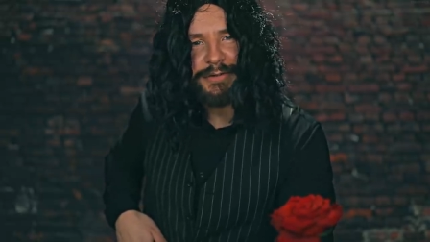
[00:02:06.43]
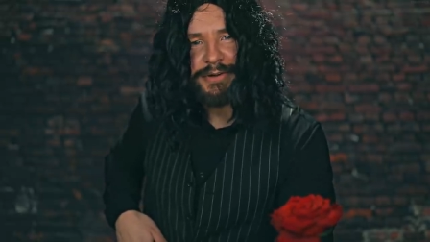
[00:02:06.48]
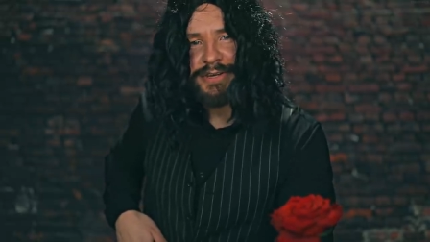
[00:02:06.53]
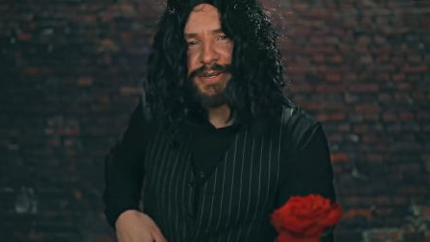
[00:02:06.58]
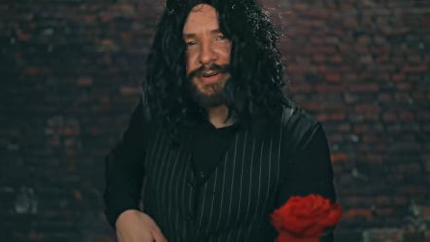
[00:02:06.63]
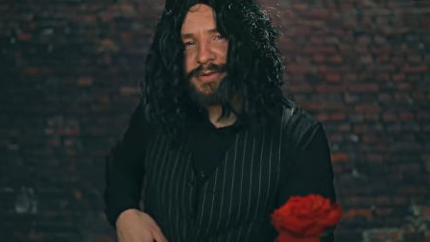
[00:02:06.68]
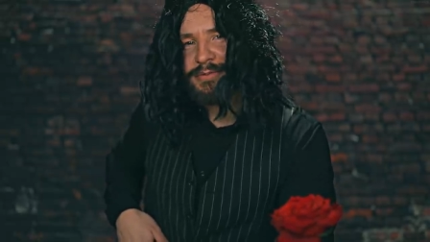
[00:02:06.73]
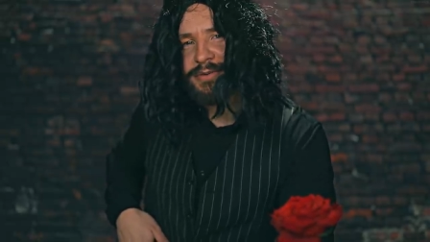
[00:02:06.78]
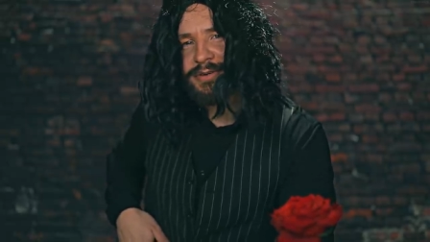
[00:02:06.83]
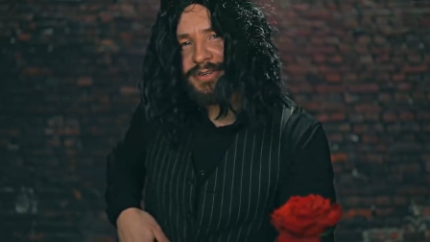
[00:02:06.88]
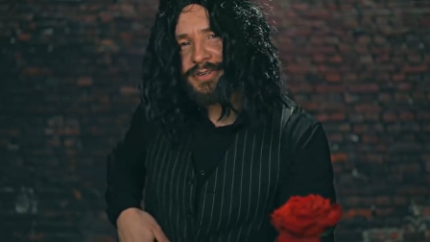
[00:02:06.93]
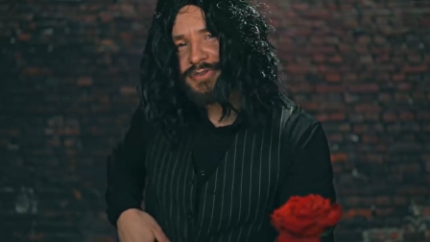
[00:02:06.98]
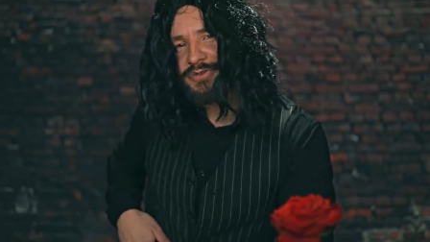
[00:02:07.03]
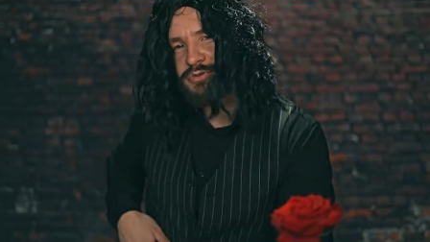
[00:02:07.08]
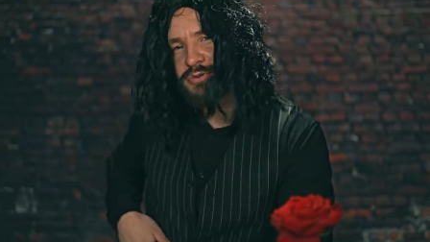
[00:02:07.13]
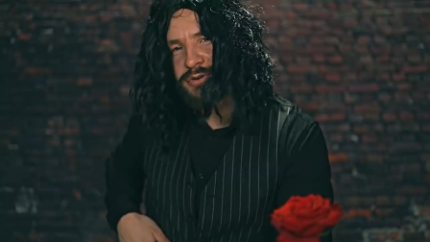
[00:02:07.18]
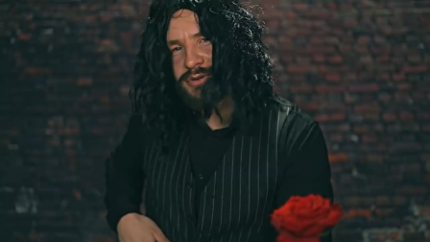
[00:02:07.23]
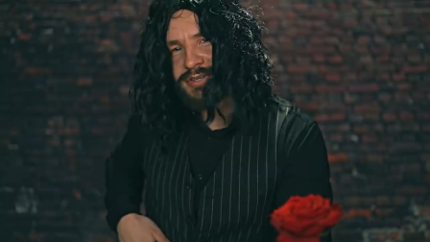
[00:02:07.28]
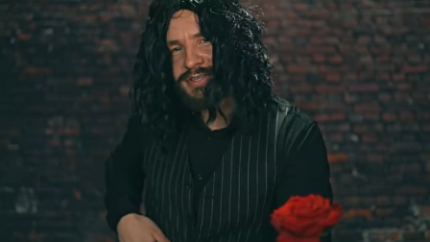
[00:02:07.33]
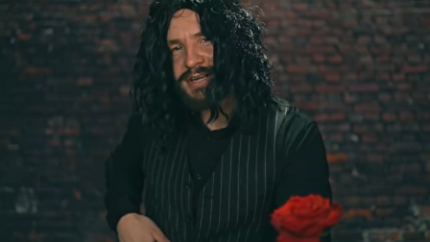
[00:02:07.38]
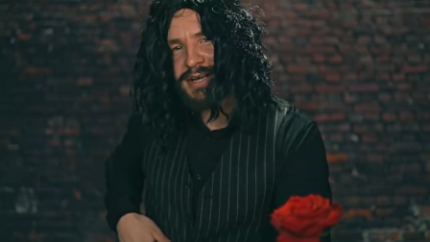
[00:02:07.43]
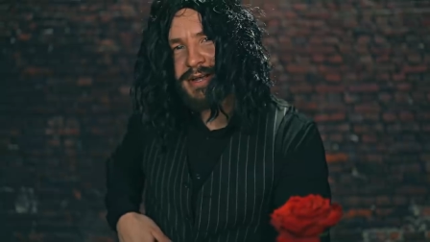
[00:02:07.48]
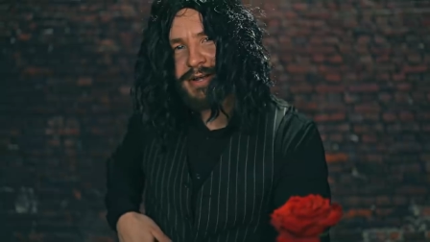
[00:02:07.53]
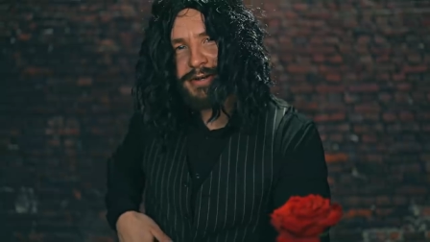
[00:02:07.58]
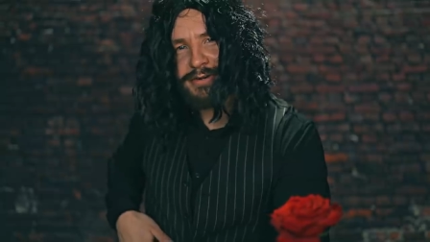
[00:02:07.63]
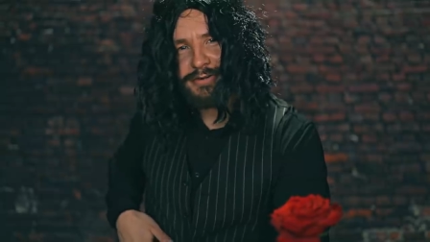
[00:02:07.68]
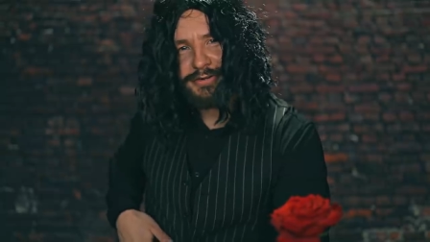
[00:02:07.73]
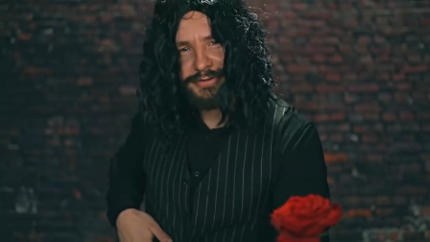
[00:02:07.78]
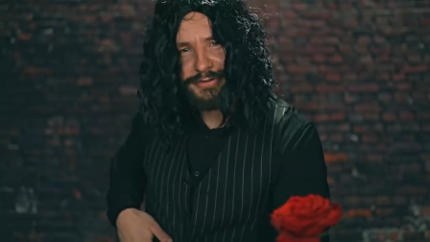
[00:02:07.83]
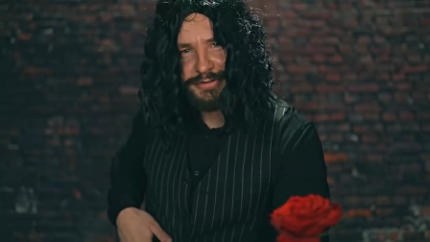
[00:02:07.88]
We don't want to draw
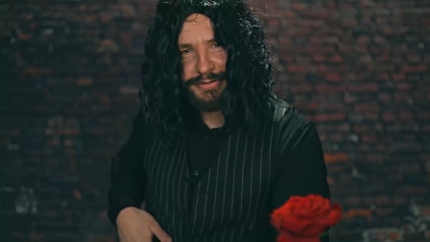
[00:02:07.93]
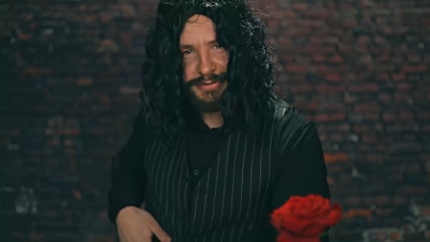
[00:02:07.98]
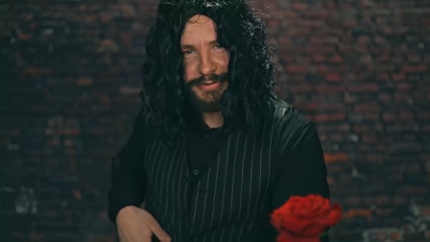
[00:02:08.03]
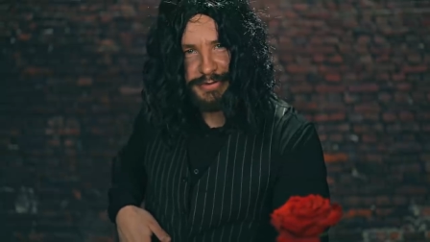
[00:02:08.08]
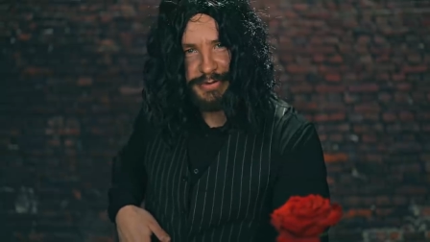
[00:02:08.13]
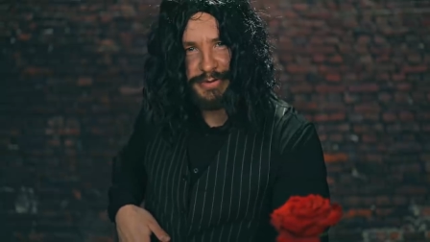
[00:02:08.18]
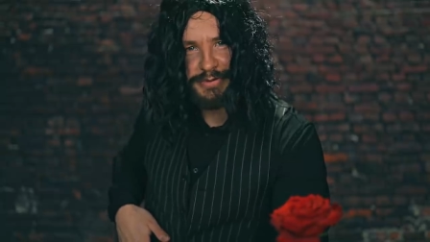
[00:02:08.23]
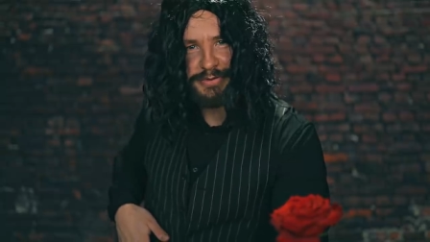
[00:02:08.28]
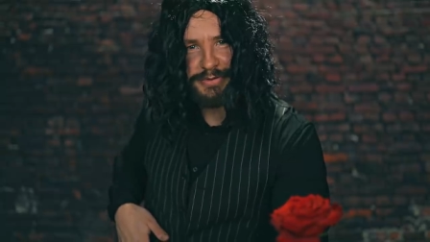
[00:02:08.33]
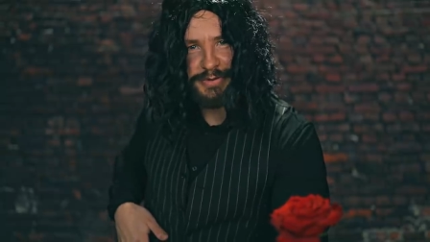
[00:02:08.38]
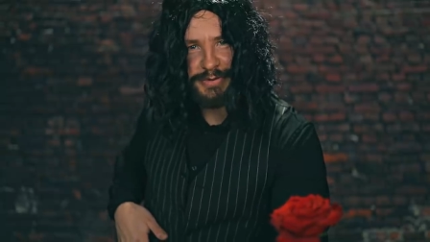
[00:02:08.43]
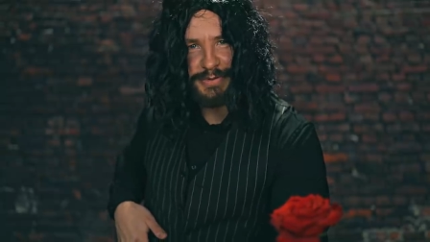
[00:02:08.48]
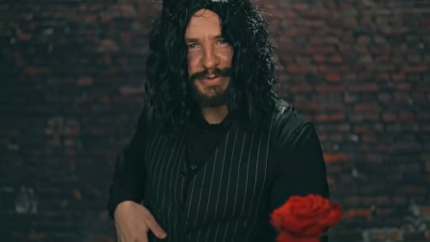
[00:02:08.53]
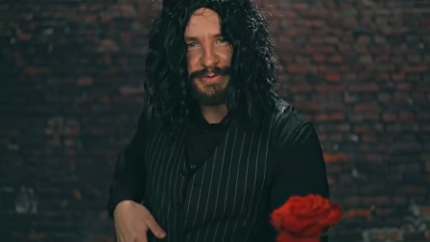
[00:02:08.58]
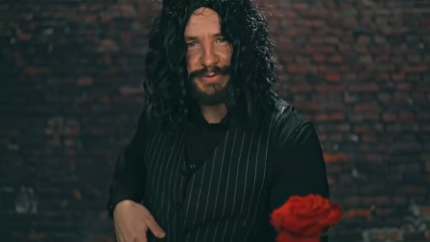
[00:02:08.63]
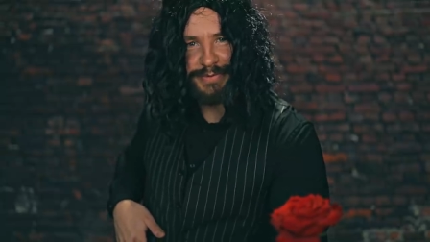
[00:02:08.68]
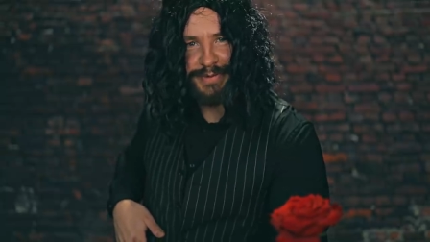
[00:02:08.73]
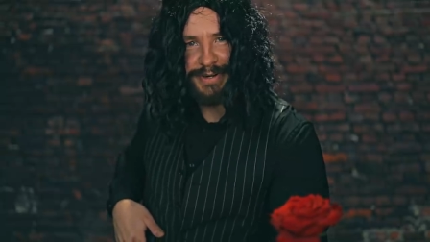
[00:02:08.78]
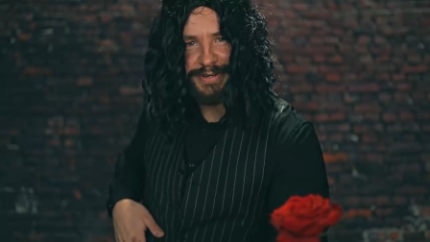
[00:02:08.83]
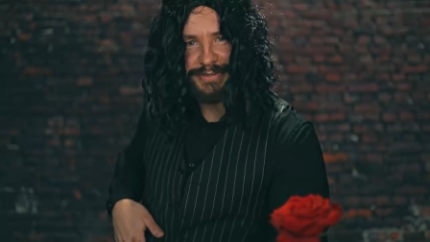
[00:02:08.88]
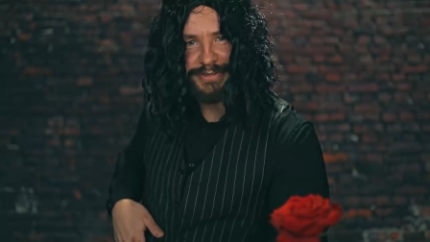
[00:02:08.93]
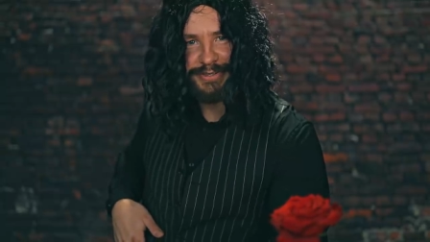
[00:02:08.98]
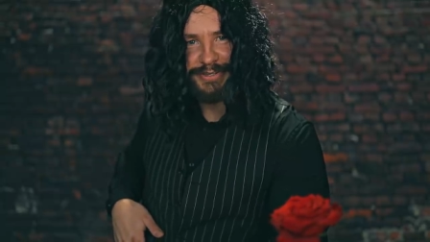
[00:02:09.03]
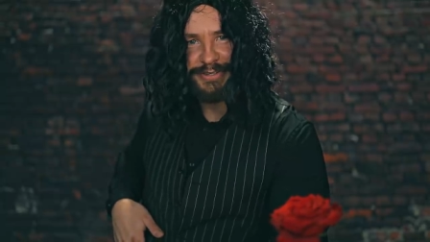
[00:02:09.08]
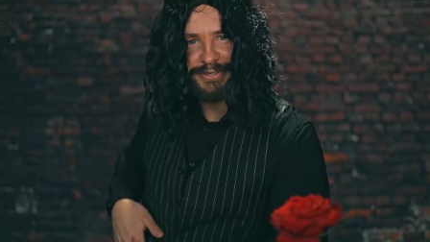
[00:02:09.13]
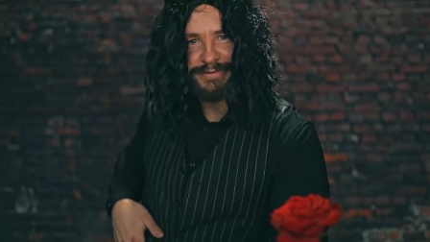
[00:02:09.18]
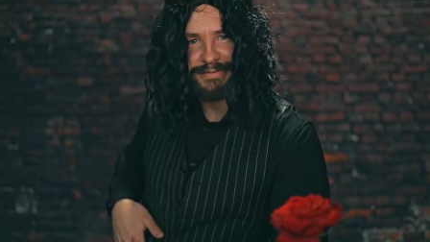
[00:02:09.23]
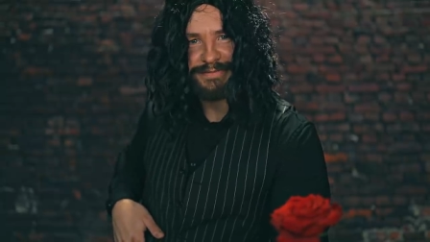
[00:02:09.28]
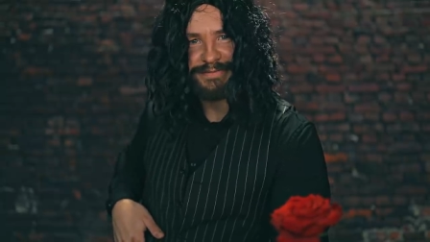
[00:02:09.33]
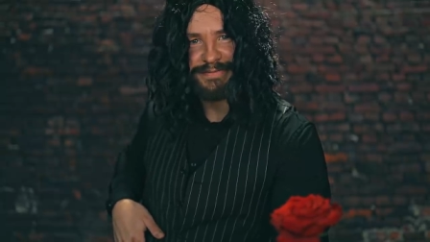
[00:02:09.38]
attention to you too much.